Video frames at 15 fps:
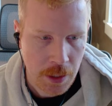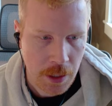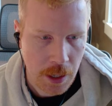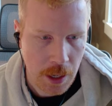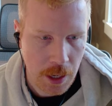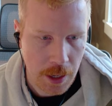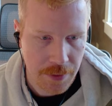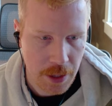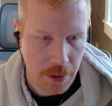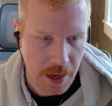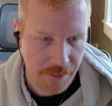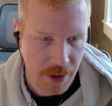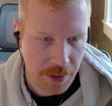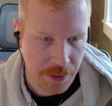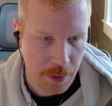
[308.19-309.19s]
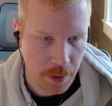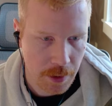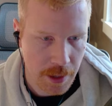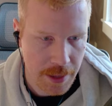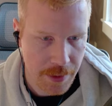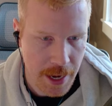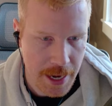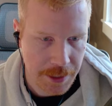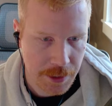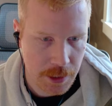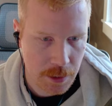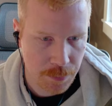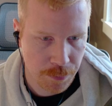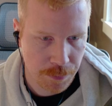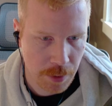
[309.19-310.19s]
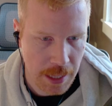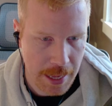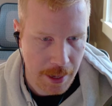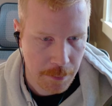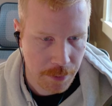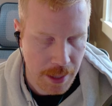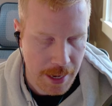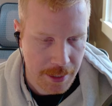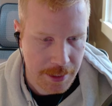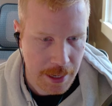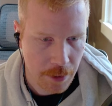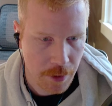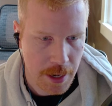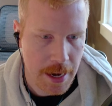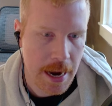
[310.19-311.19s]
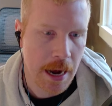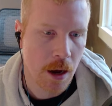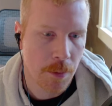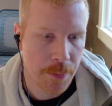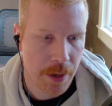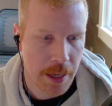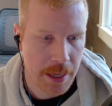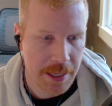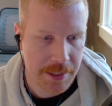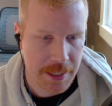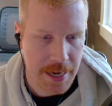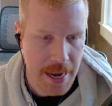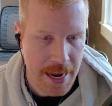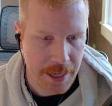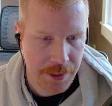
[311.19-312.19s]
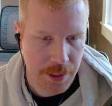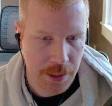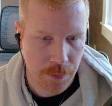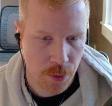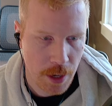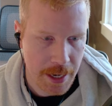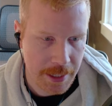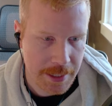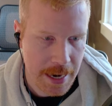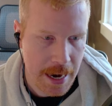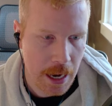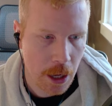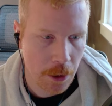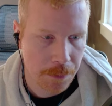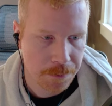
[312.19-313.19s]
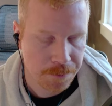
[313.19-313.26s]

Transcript: that I've got the ASINs blacked out right now, but it's an ASIN breakdown